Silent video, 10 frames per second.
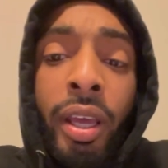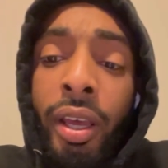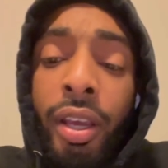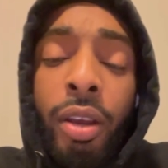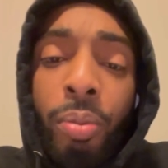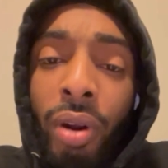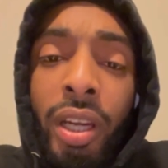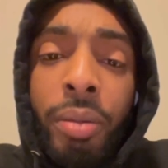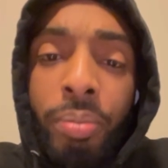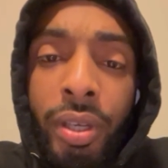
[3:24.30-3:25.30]
He'll
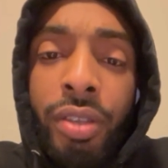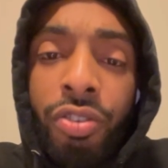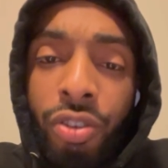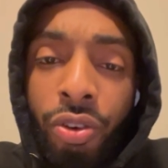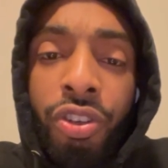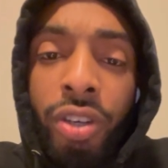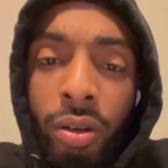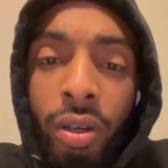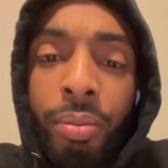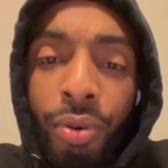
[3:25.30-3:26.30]
probably piece
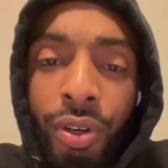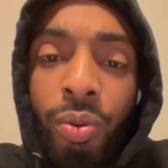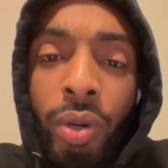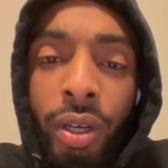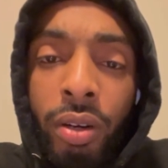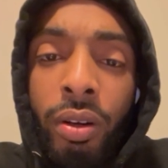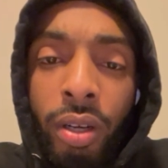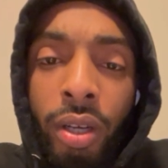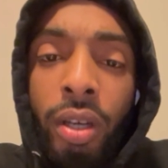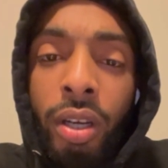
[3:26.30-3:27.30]
Yoshino up pretty well.
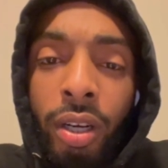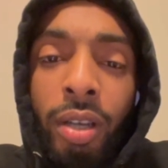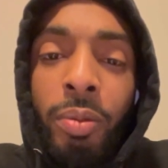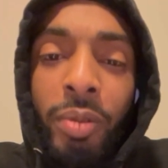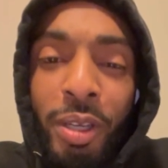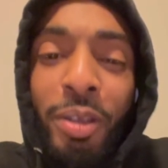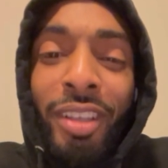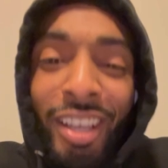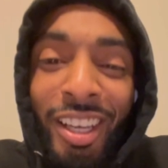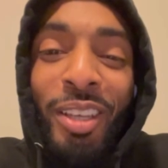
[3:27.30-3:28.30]

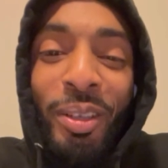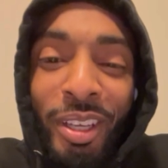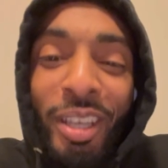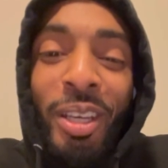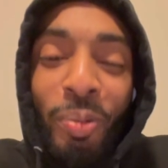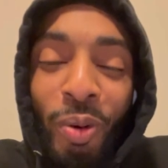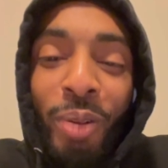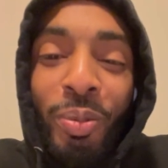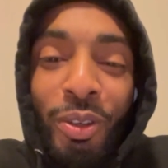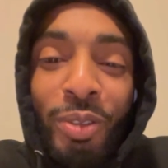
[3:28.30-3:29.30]
He'll probably
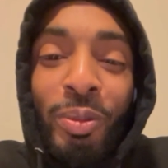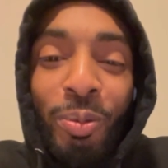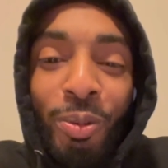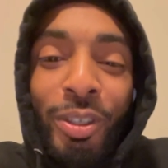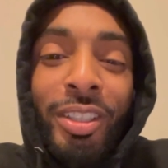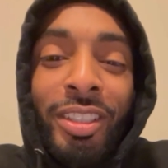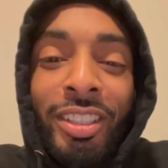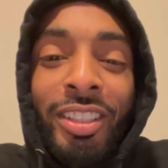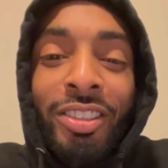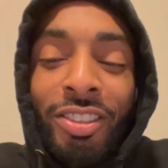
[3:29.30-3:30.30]
piece him up pretty
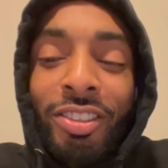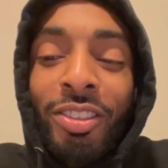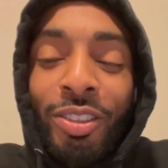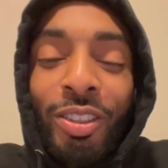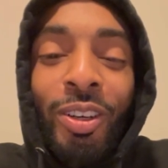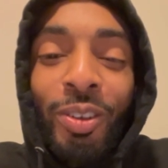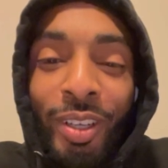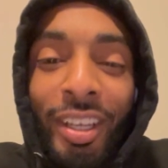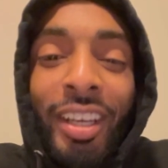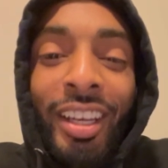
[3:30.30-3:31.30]
good just to,
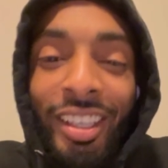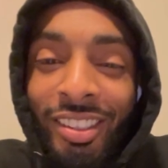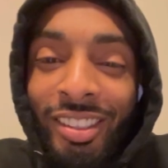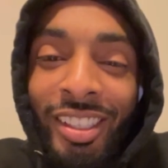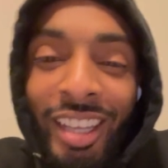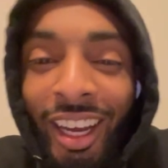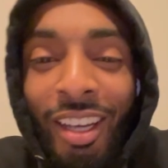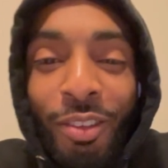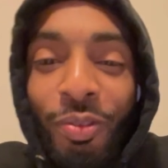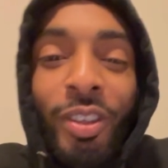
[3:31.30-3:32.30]
see how
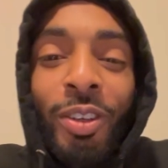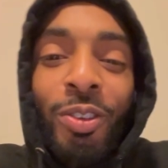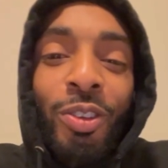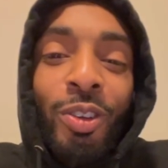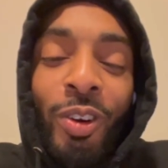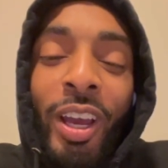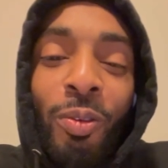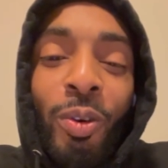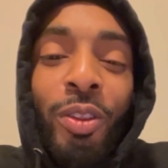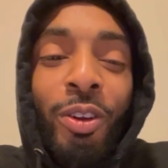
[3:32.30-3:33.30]
it feels, at
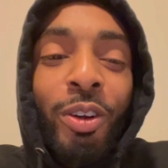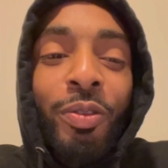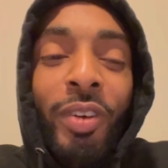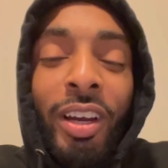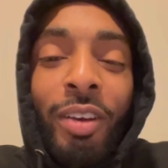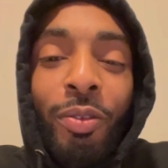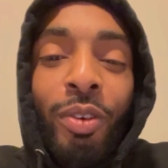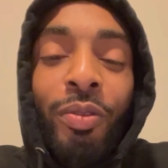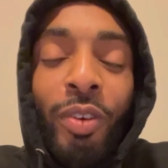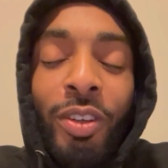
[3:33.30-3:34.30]
135 for the
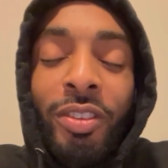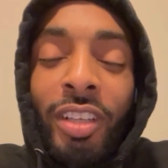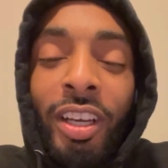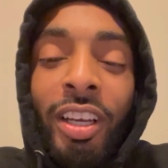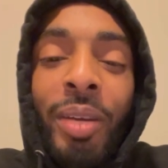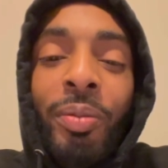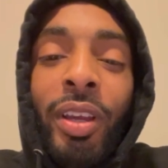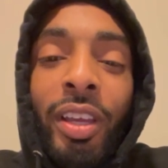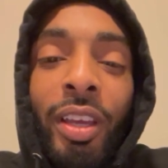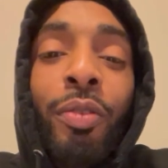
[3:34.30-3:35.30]
first time
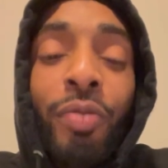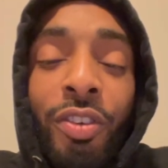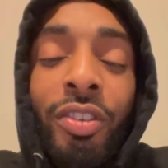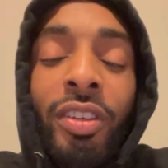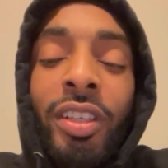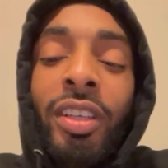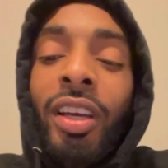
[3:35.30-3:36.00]
officially.